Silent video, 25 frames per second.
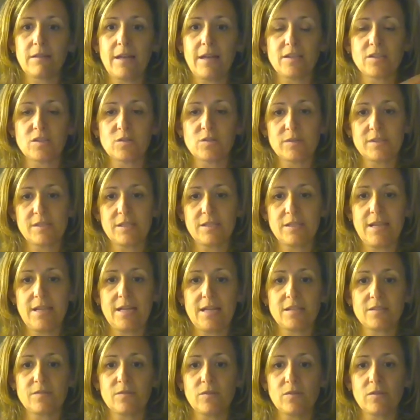Last year was in
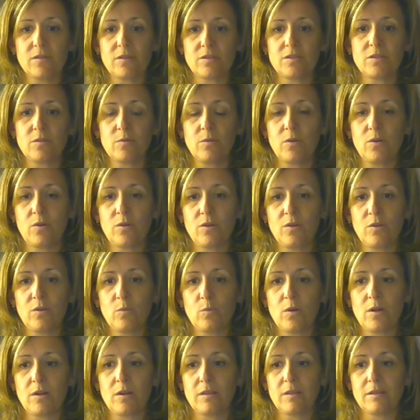Nashville. This year we're going to New
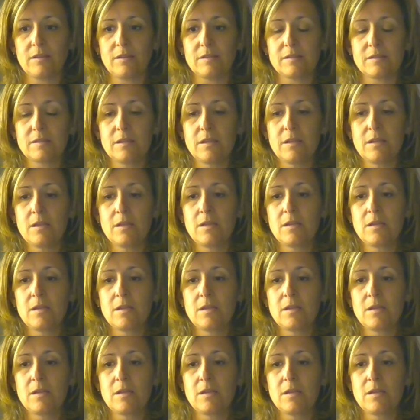Orleans.